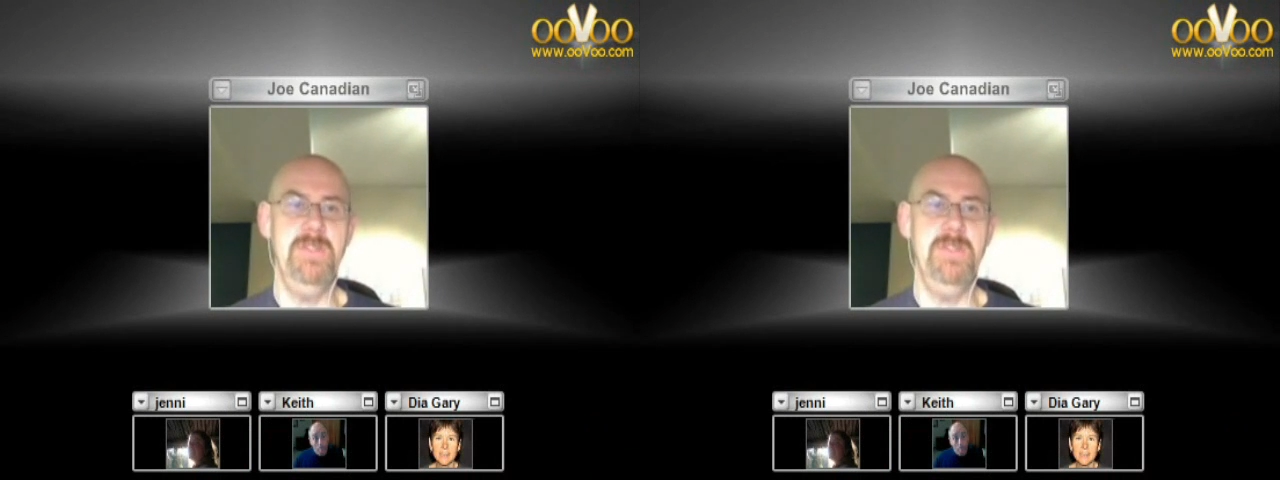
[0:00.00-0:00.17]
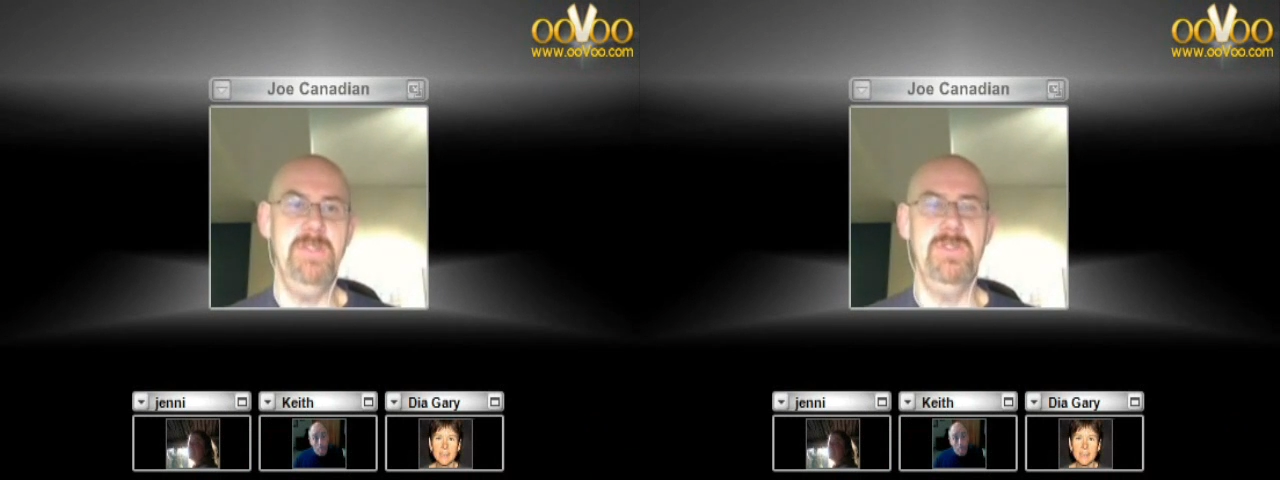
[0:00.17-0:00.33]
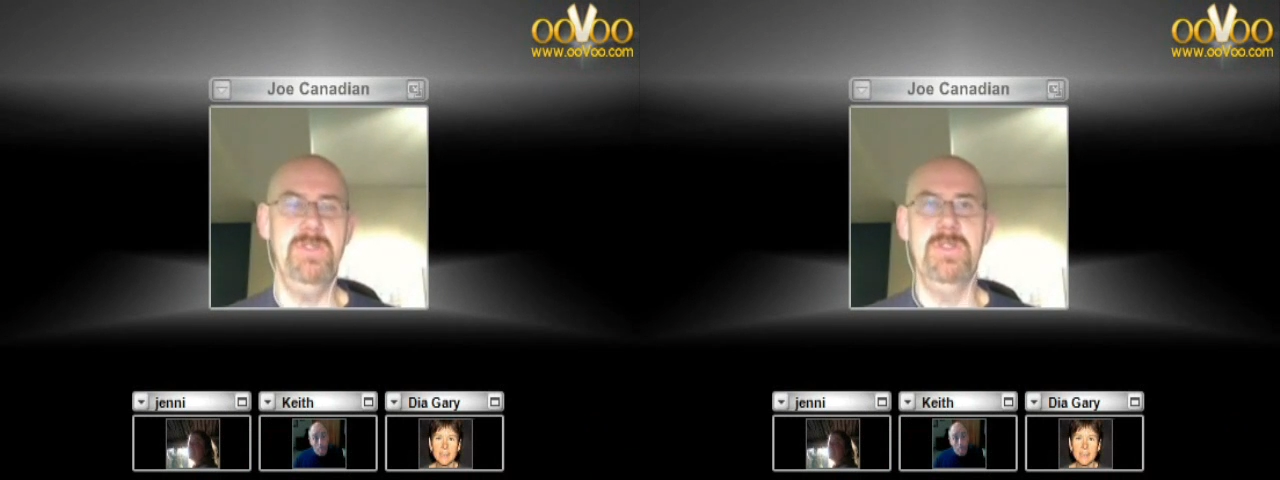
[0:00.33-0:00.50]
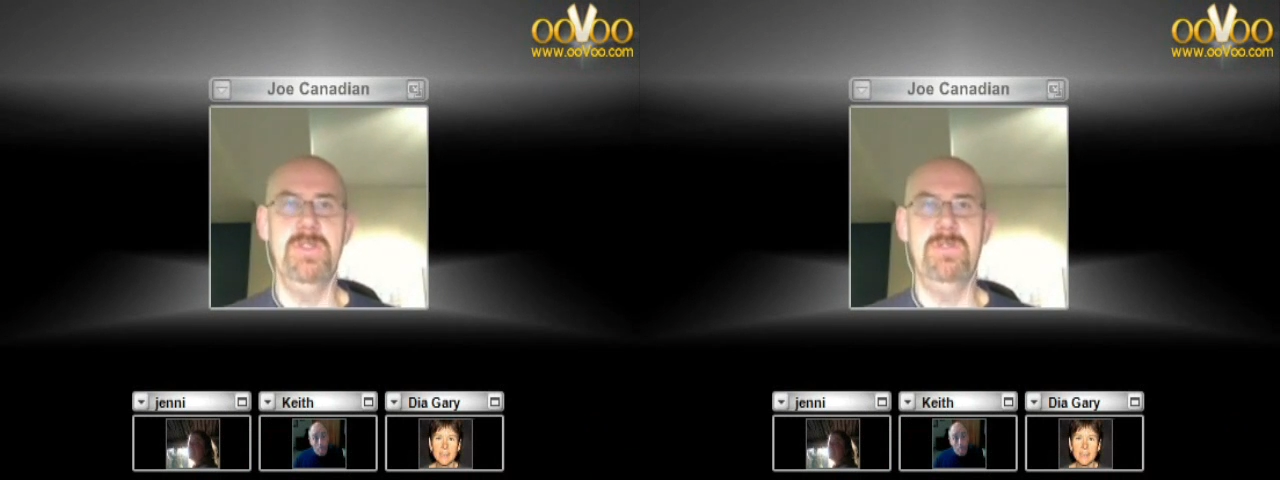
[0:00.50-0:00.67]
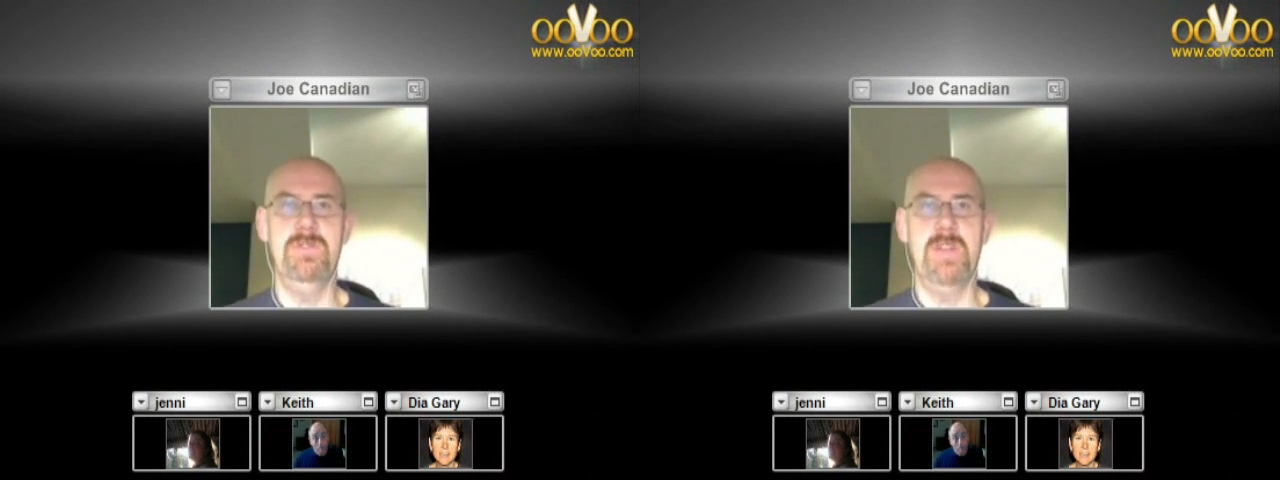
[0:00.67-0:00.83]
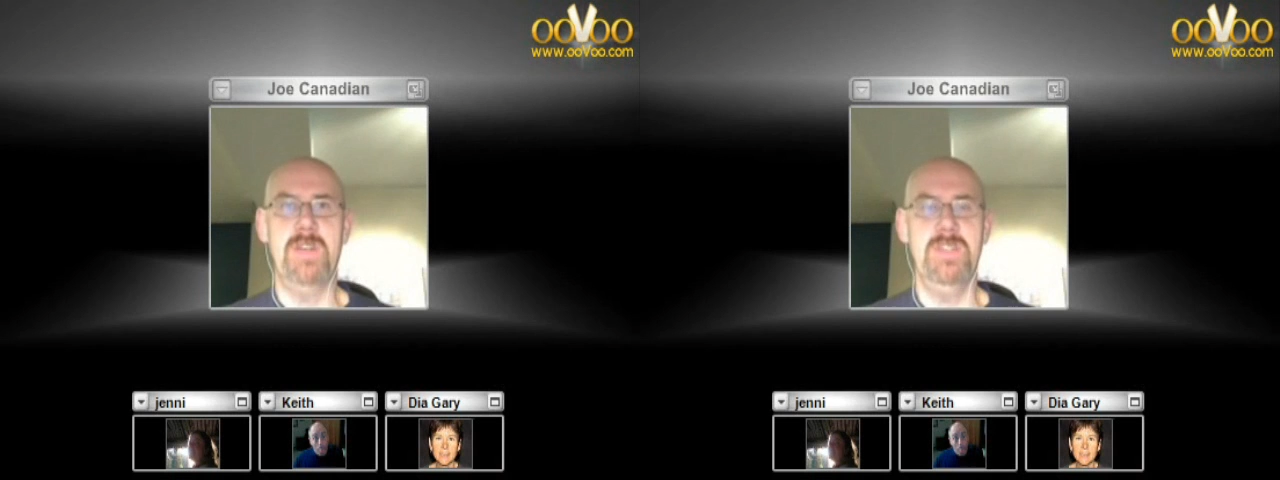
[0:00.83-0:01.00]
measures good
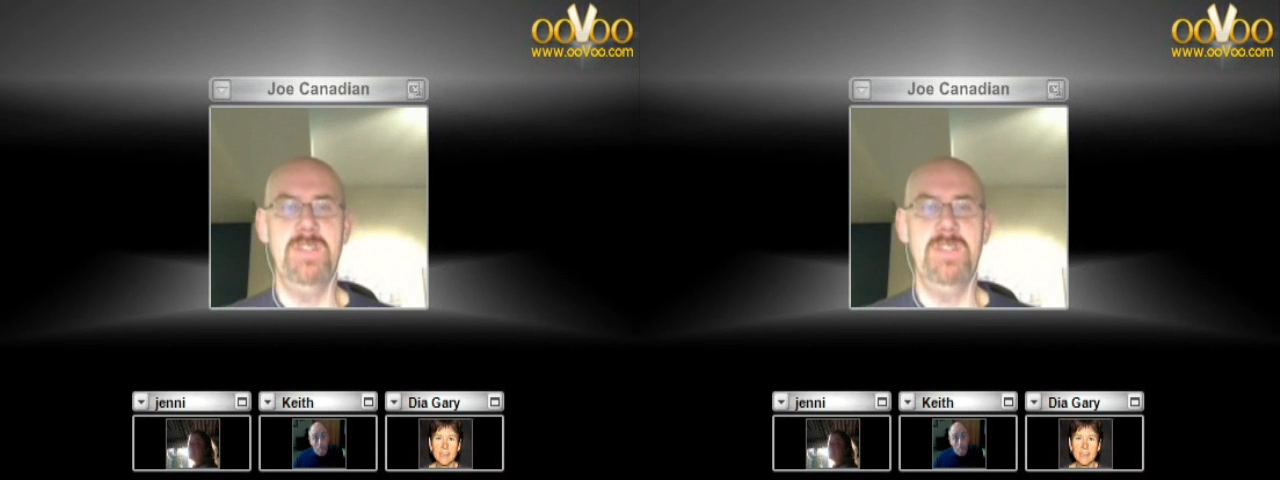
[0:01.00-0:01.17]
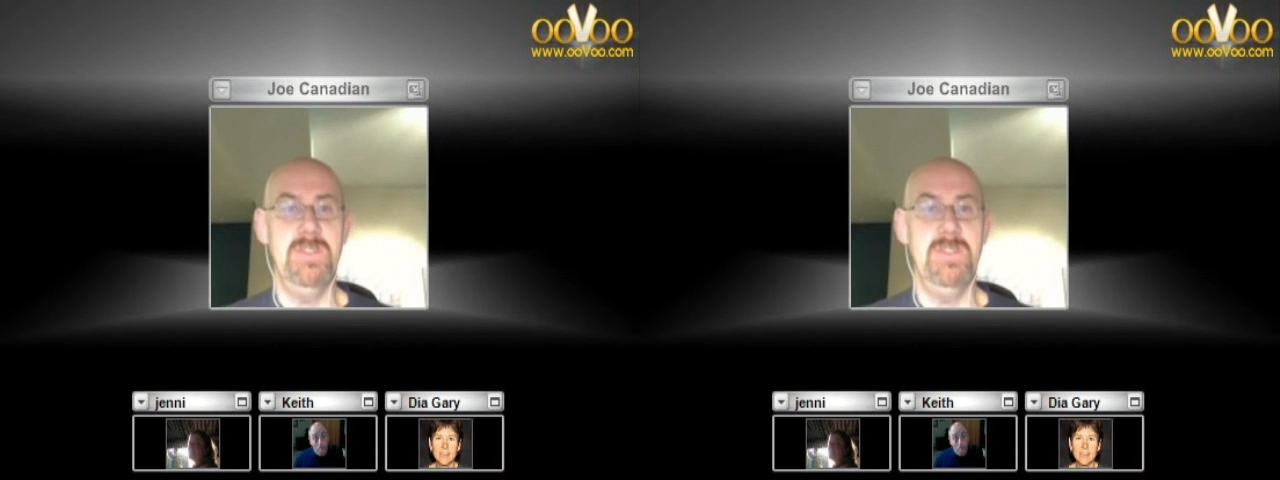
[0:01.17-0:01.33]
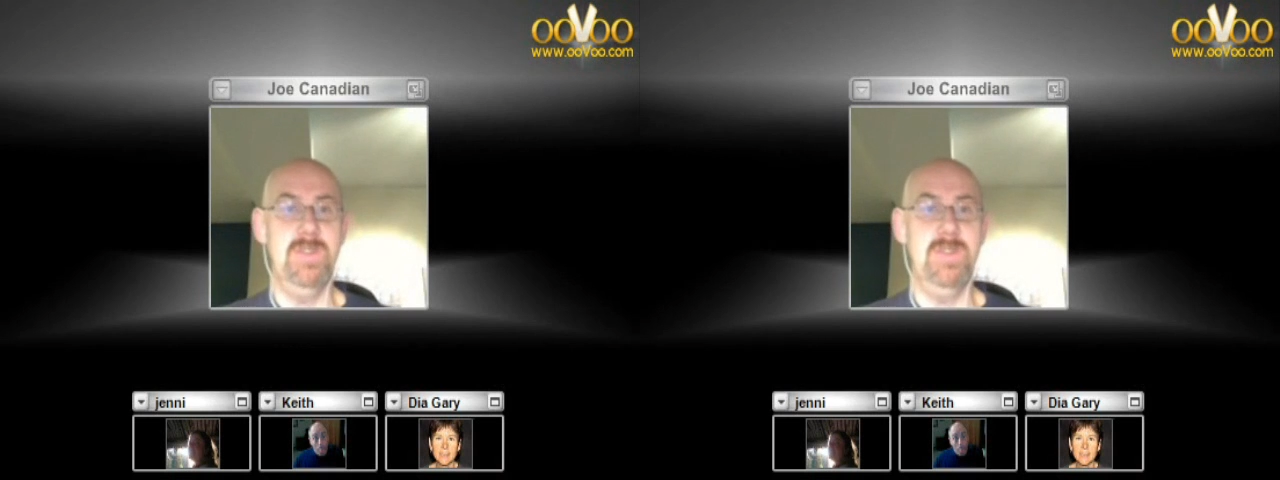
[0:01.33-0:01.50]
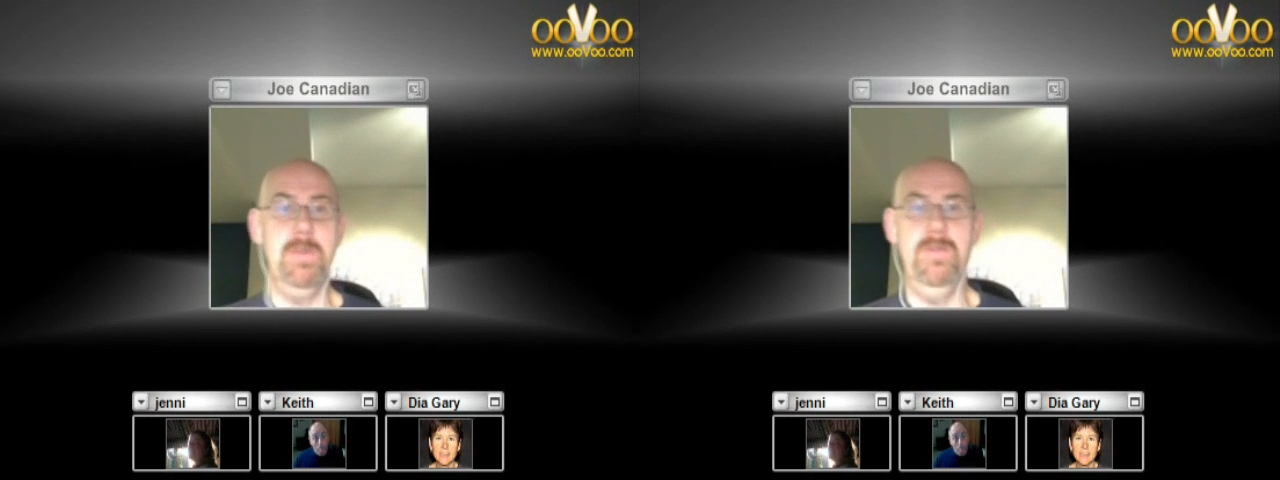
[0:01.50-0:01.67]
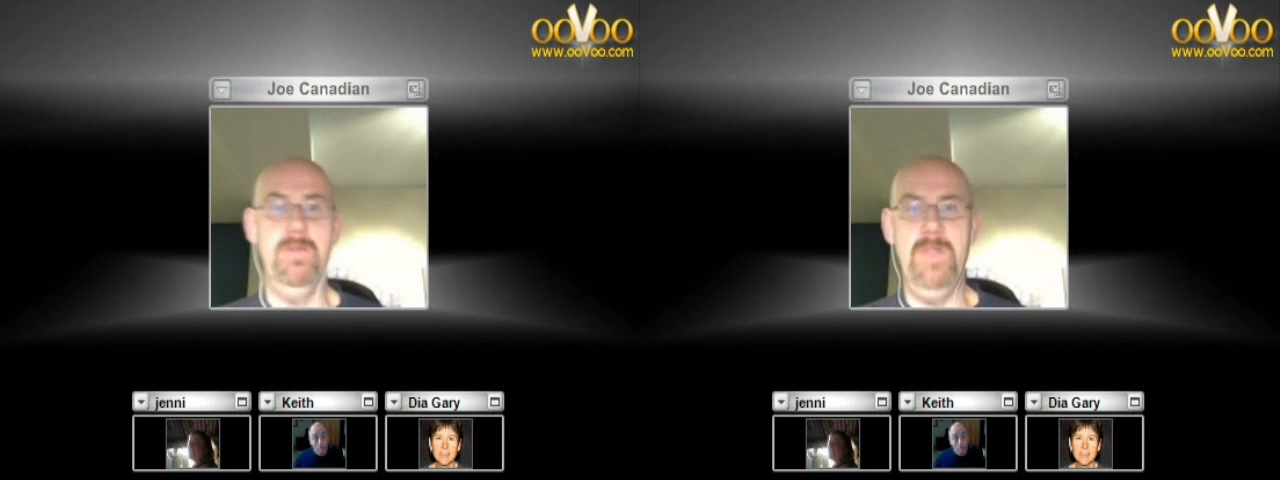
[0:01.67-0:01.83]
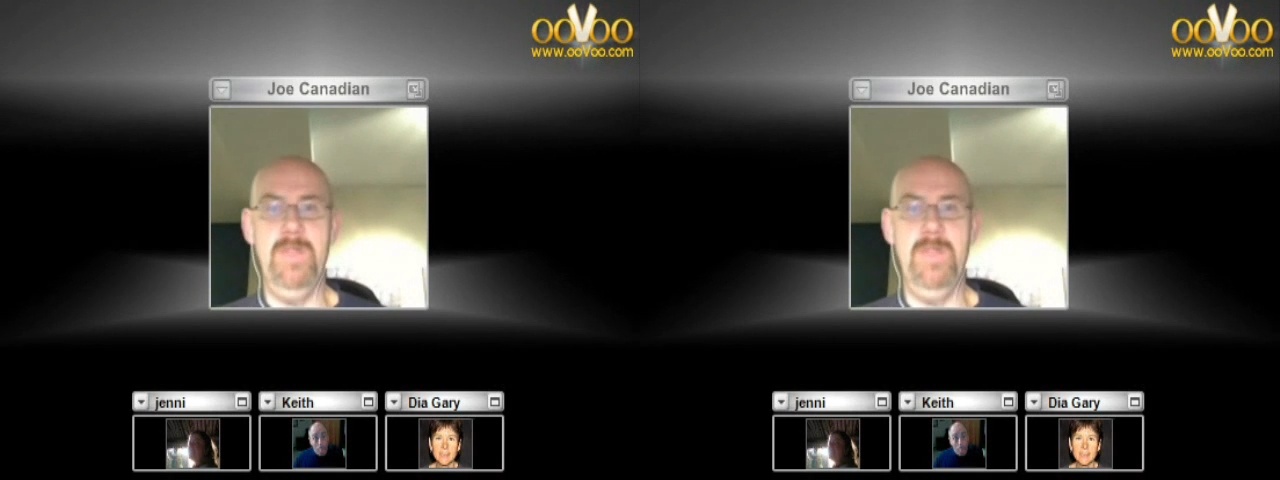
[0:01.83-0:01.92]
instruction is summative